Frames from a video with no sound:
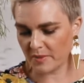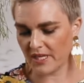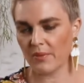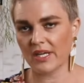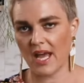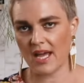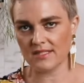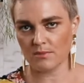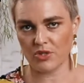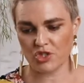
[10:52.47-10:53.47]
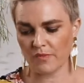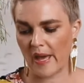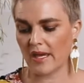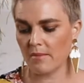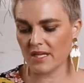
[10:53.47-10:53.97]
but now we're going to add some moisture
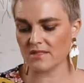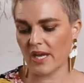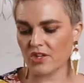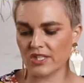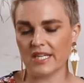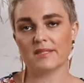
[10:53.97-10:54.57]
back in because we actually need